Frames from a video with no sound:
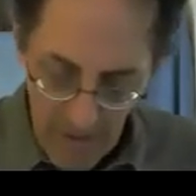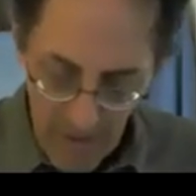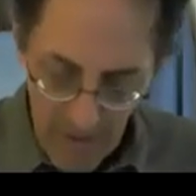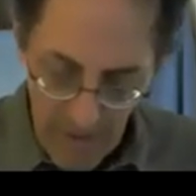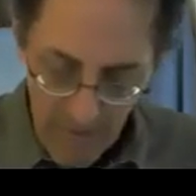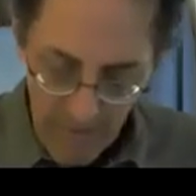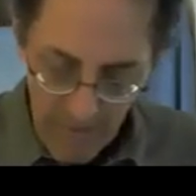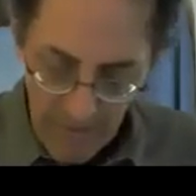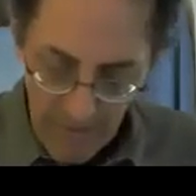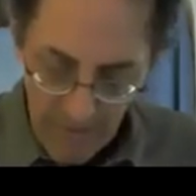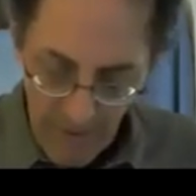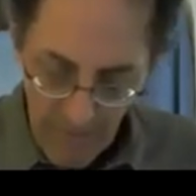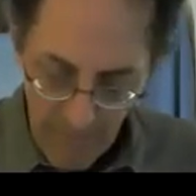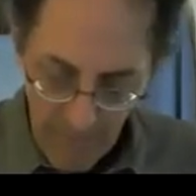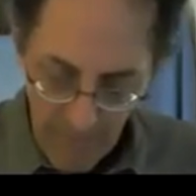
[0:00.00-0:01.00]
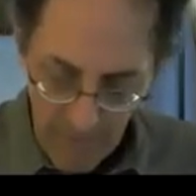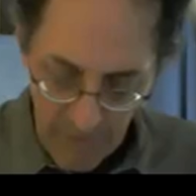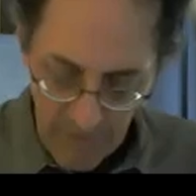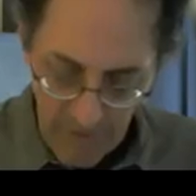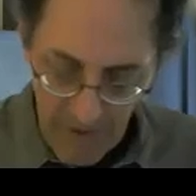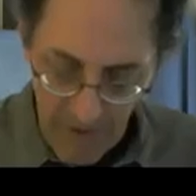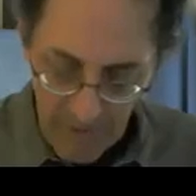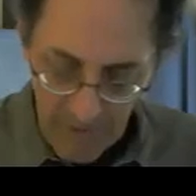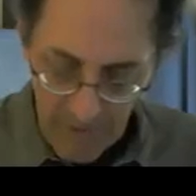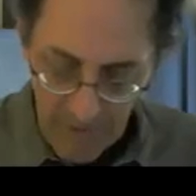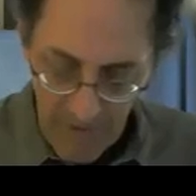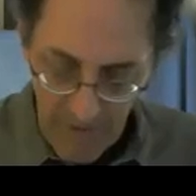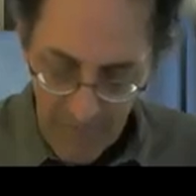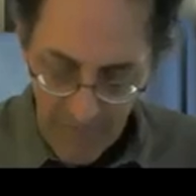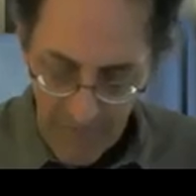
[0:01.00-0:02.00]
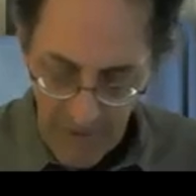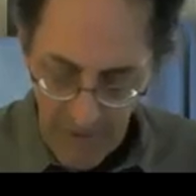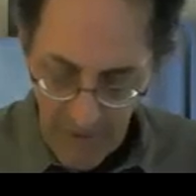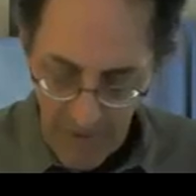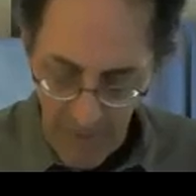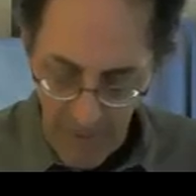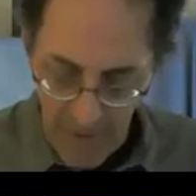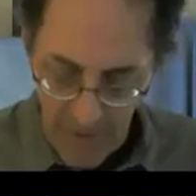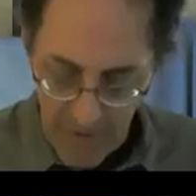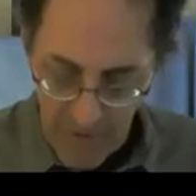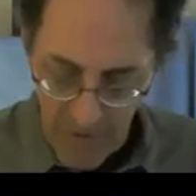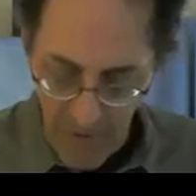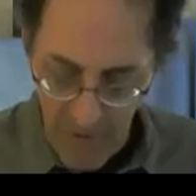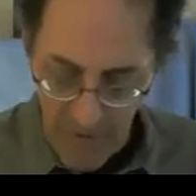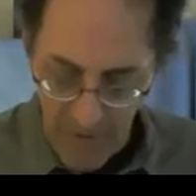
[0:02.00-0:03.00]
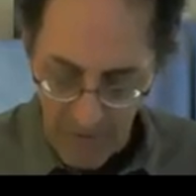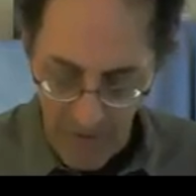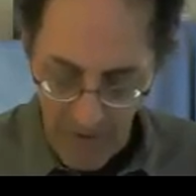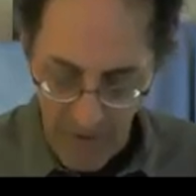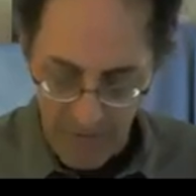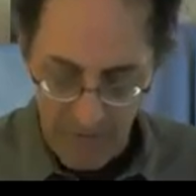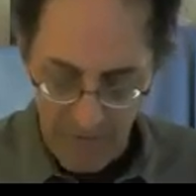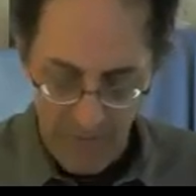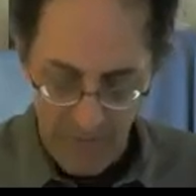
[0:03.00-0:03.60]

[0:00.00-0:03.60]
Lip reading: of the sample. In this case, the way it's drawn, it's got